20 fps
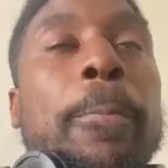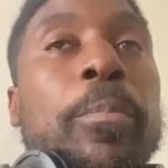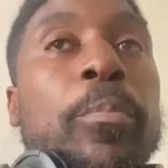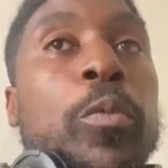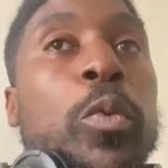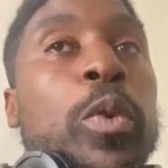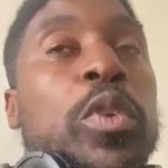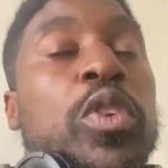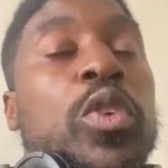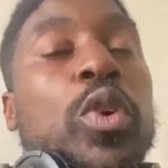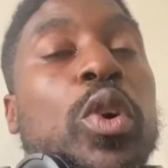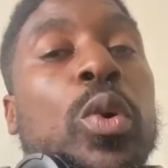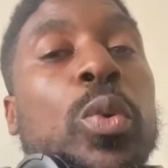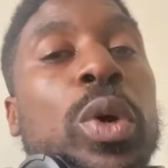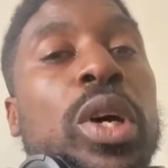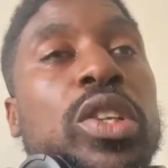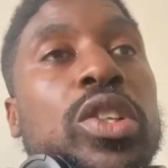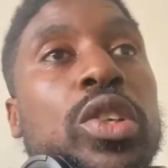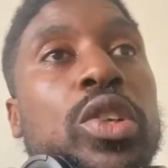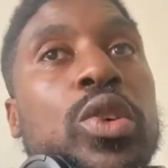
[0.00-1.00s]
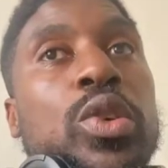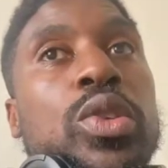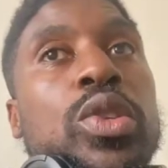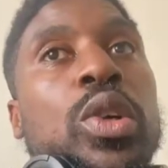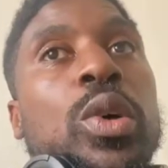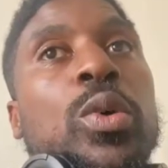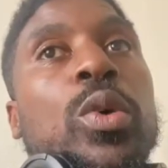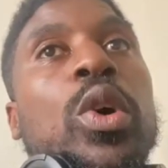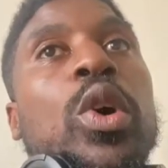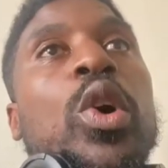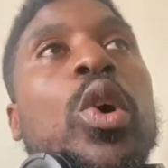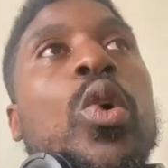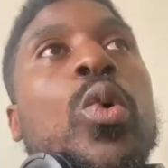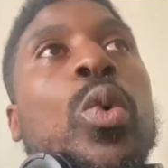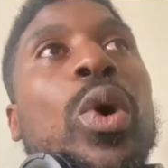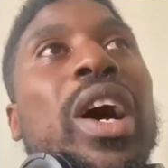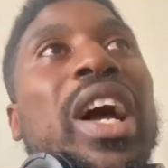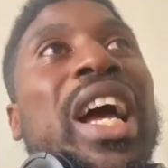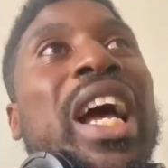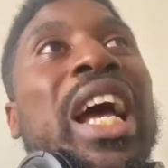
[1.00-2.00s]
We've still work to do. So
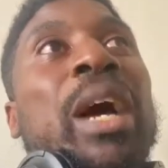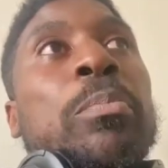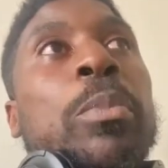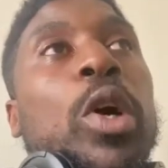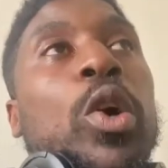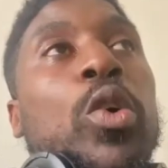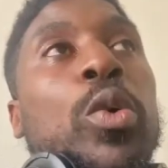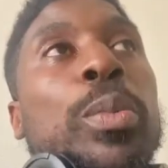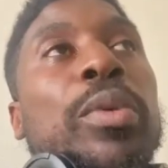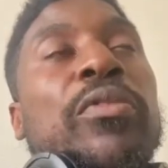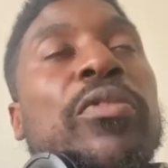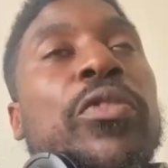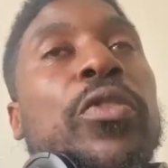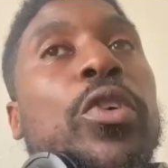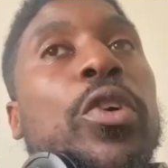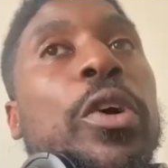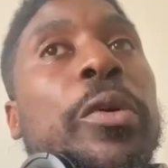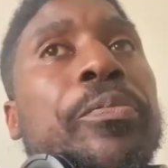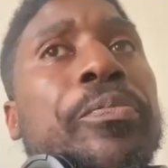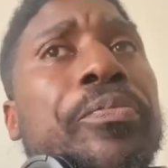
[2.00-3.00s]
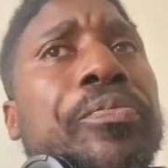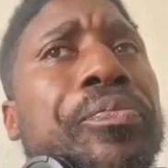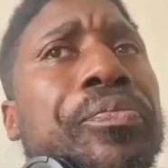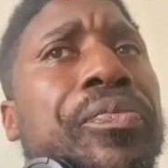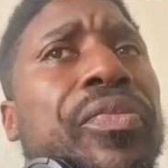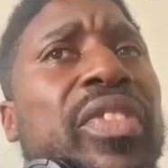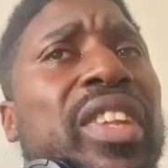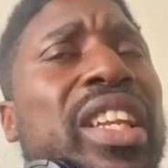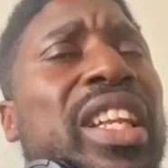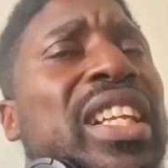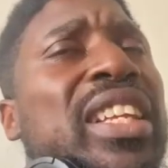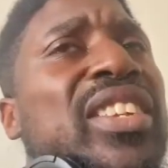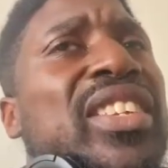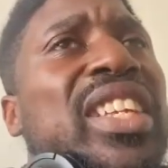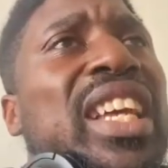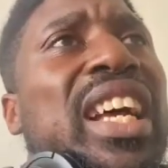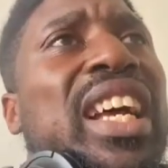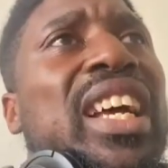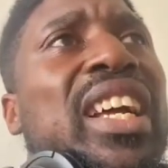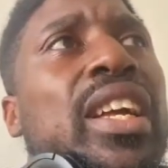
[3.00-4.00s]
what I am hoping for is
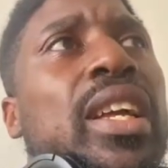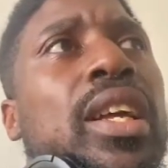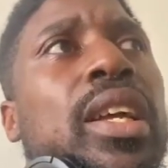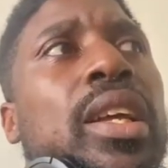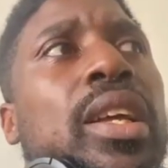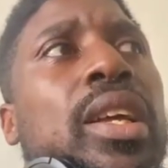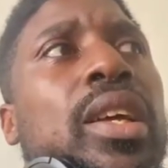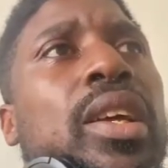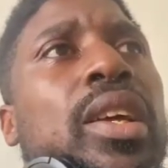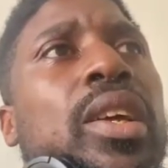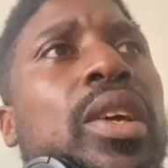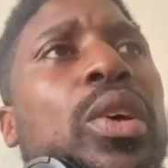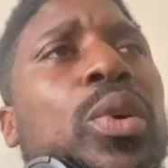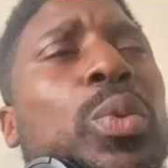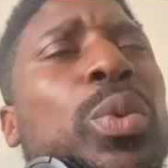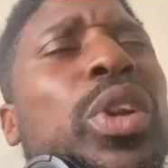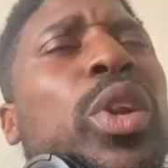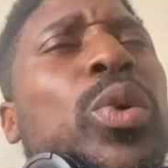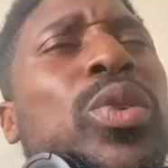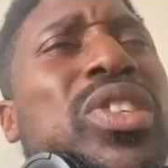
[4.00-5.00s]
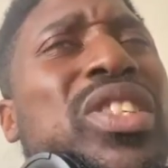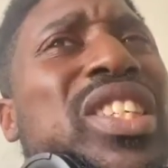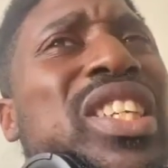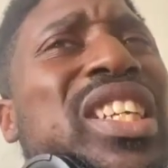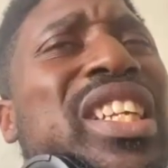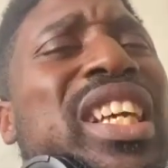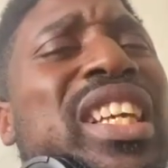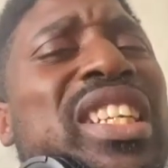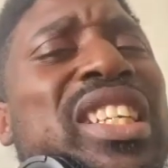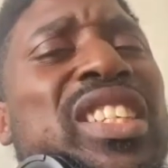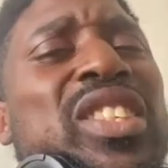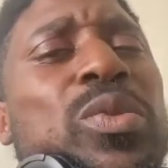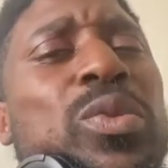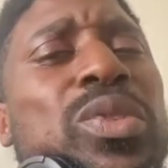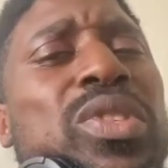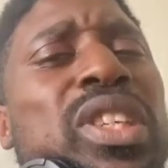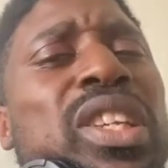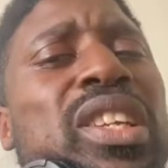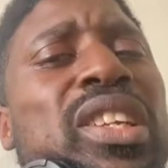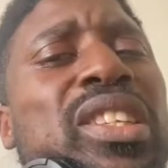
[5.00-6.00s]
that we don't see that this was
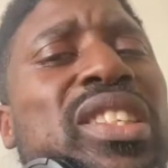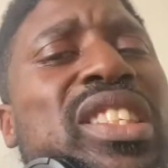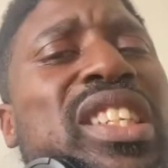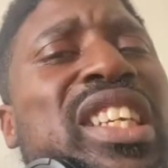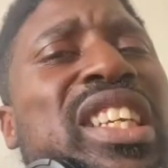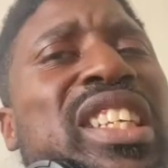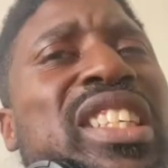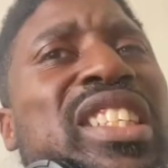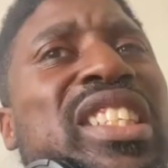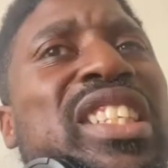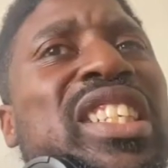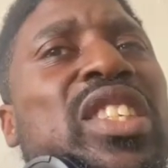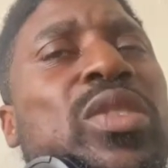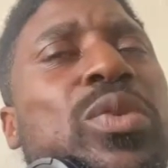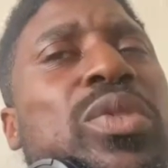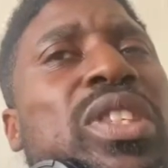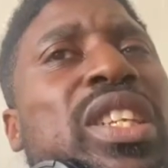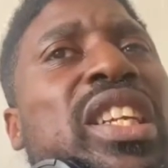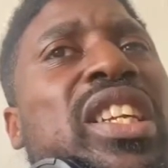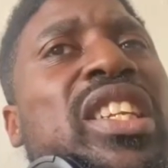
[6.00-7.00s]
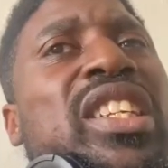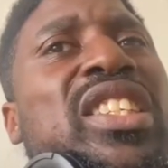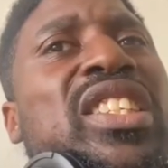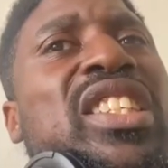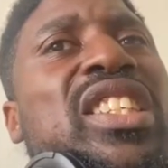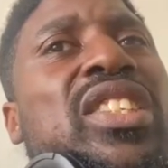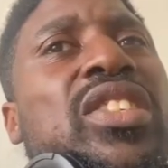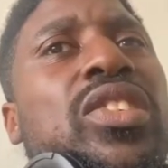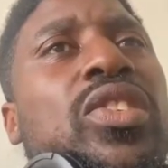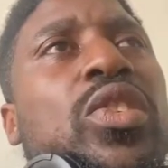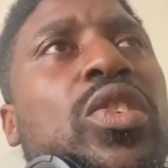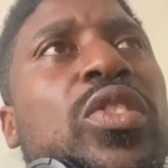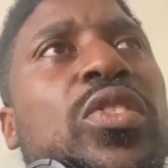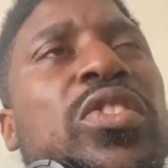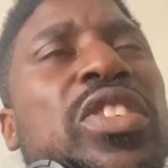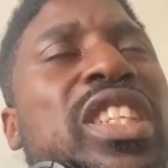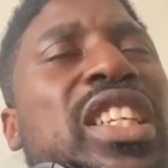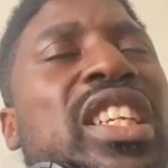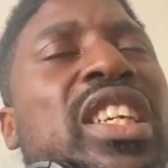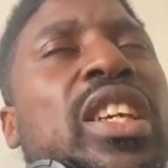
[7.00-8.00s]
the end of the season, because
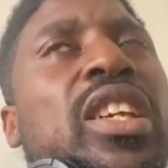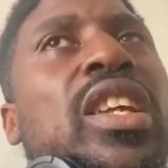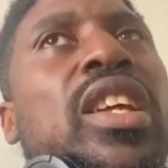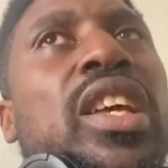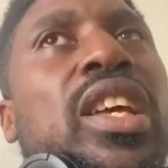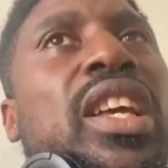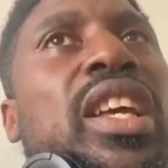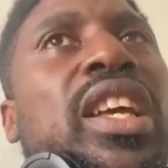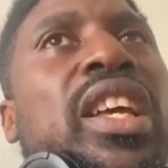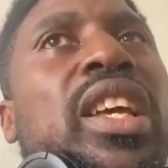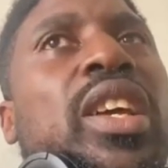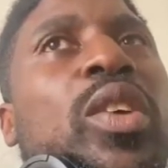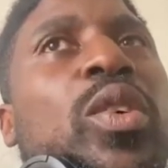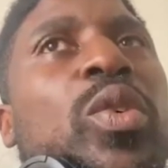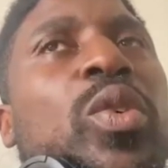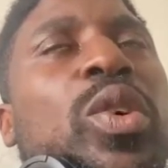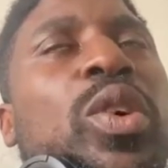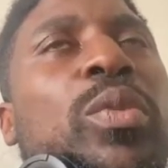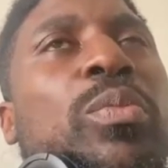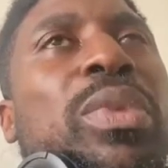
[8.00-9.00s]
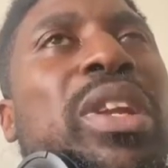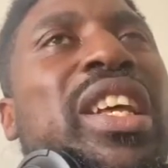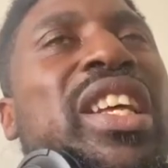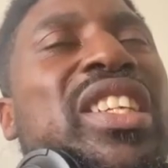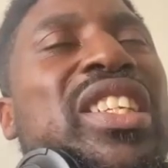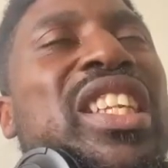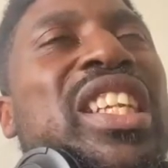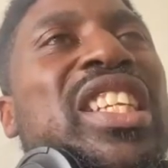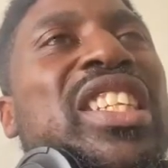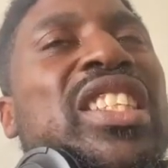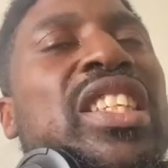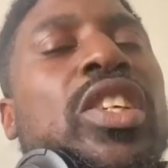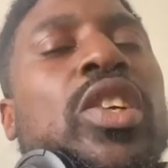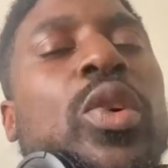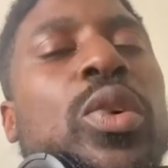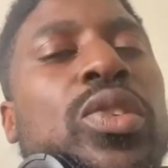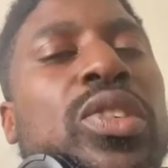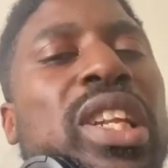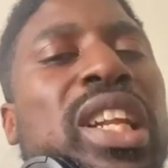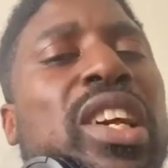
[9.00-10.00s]
obviously players can easily go
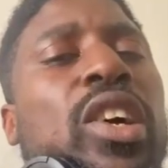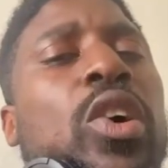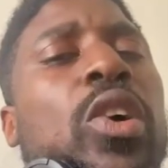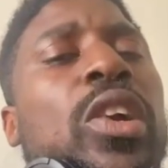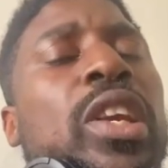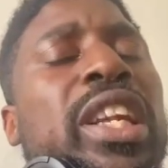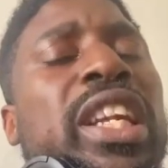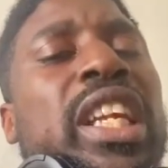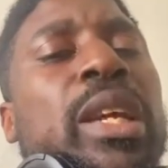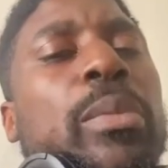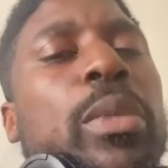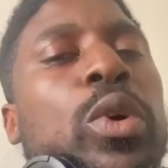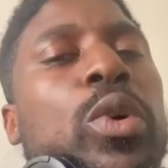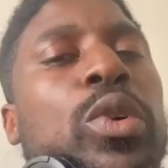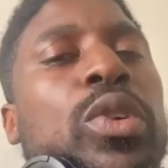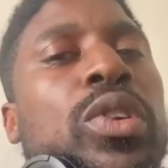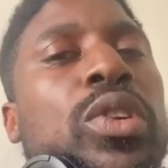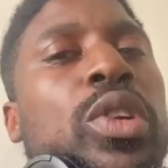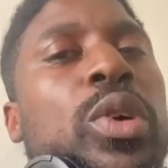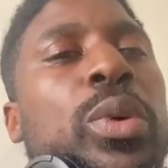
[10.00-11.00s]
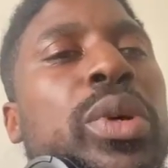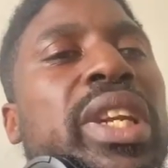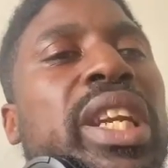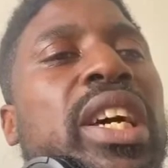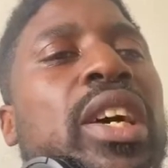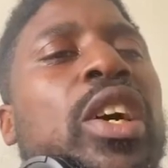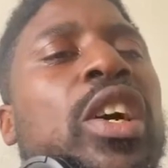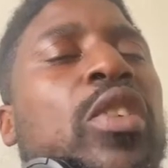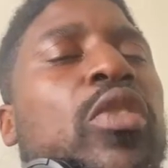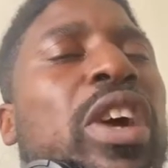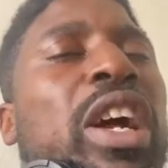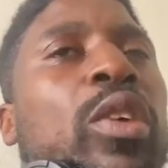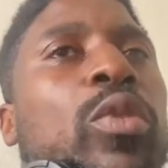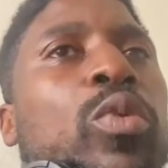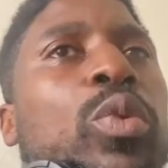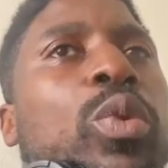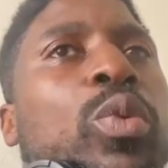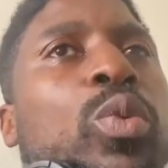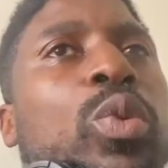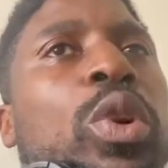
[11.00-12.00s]
into like a holiday mode, knowing that, all right,
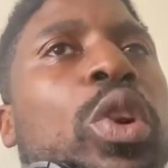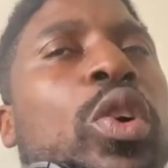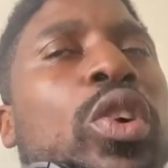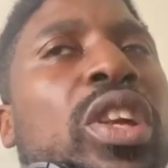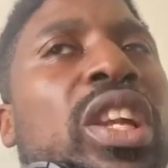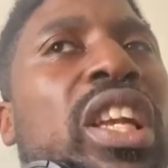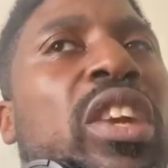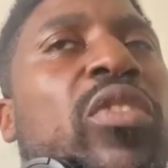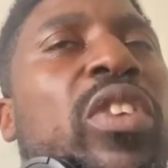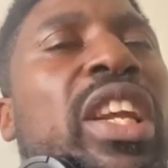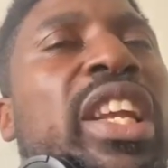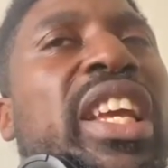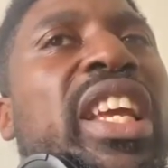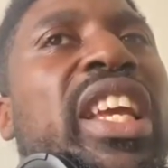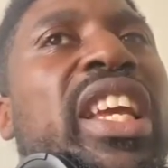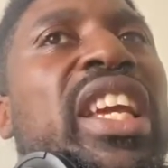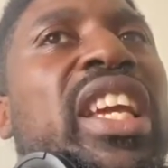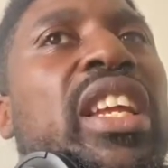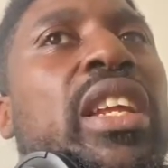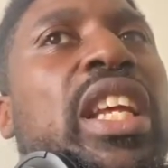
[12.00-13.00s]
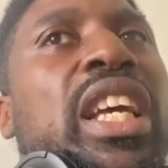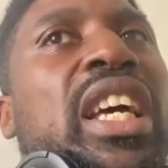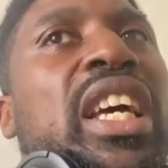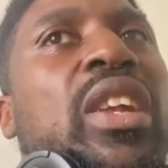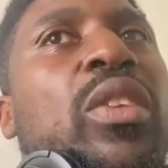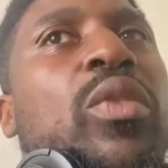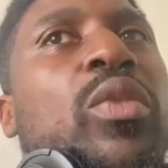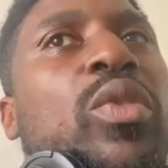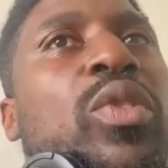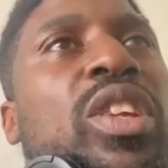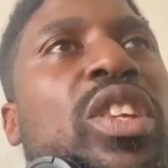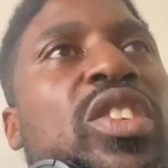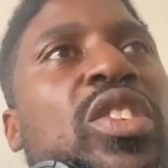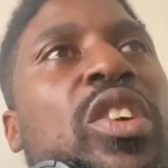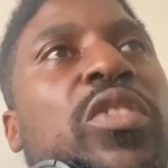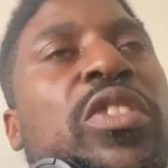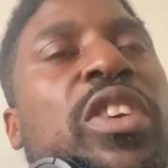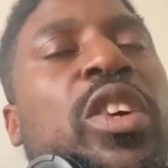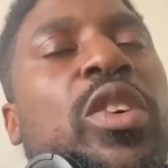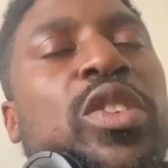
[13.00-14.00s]
we're not going to get relegated and there's
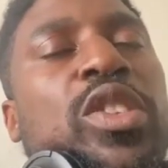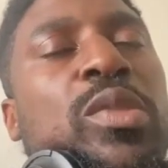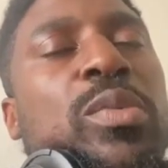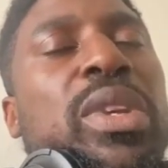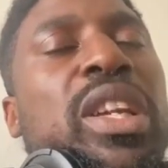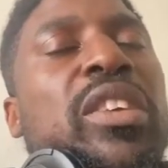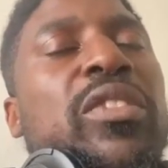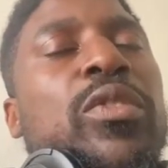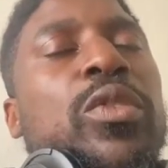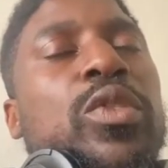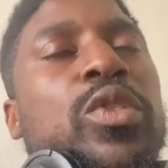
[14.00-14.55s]
nothing else to play for.